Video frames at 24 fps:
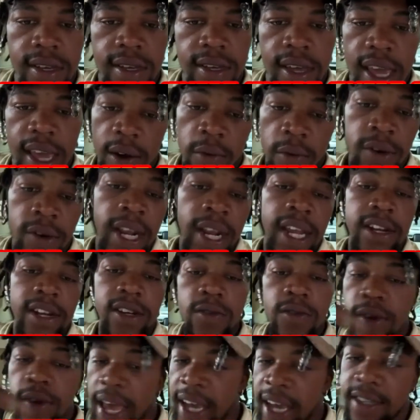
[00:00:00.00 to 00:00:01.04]
And when I do
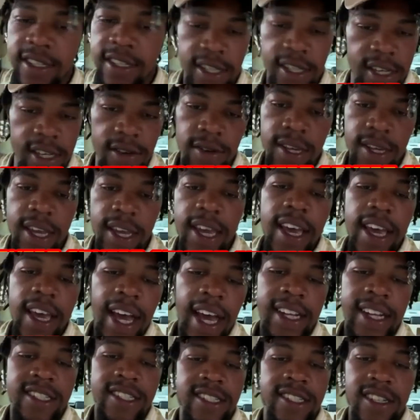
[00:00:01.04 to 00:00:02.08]
execute it, I
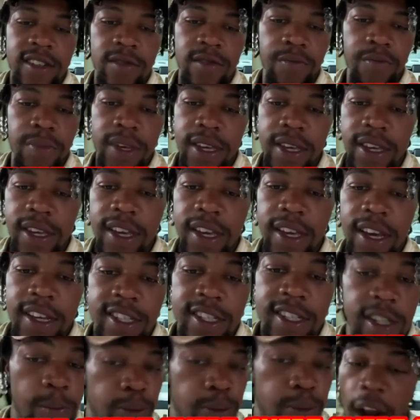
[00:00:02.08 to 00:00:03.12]
shouldn't be
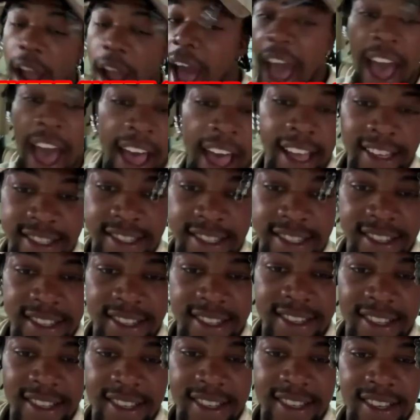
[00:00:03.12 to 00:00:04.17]
surprised.
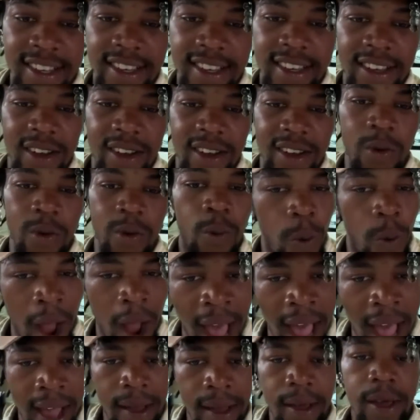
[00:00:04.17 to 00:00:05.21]

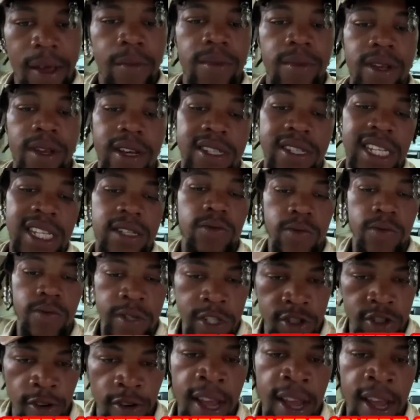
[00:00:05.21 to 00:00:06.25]
Why? Because that's what we
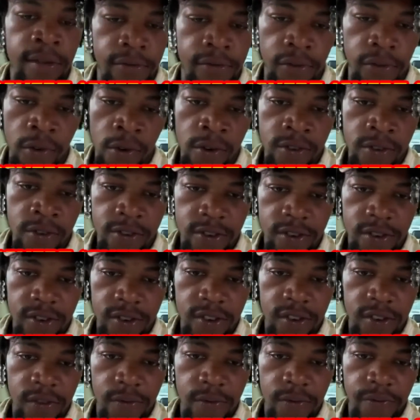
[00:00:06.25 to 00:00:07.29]
train for.
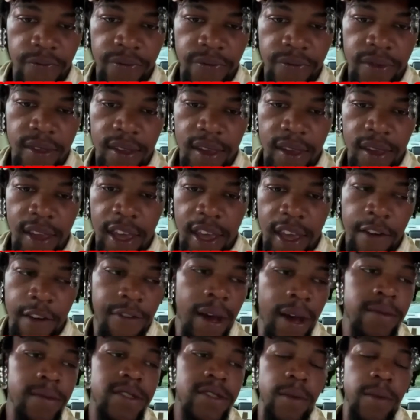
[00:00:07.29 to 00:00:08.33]
If I'm
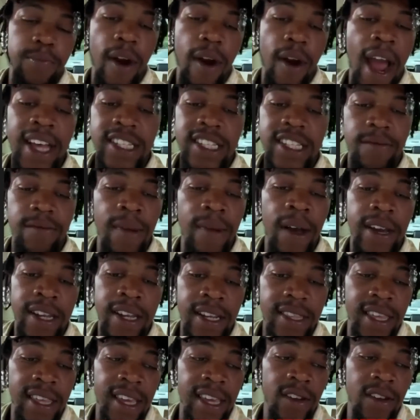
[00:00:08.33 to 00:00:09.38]
surprised about
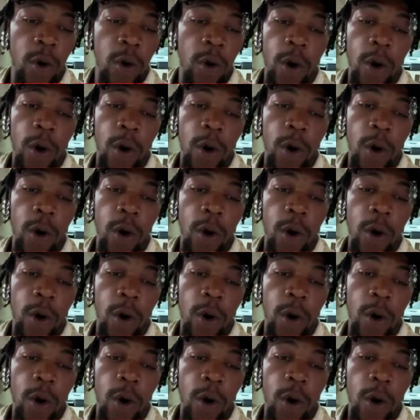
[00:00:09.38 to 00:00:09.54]
anything or